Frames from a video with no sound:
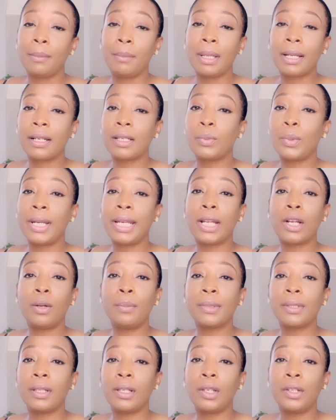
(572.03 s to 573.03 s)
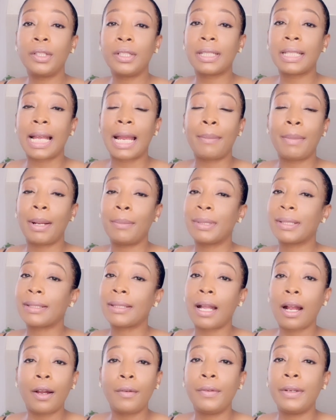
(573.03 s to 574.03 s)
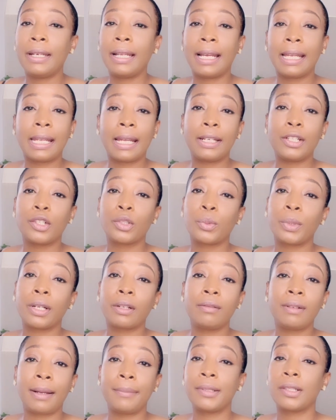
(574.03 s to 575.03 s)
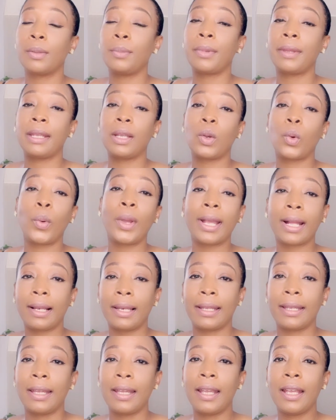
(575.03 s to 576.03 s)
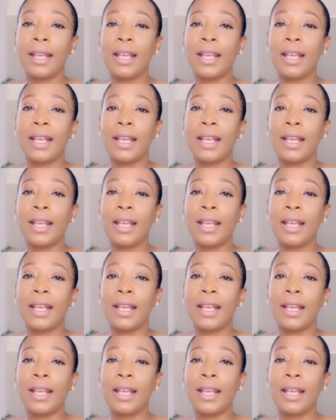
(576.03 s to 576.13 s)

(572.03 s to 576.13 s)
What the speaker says: Because when it comes to lunchtime, I'm starving and I just want to grab something quickly.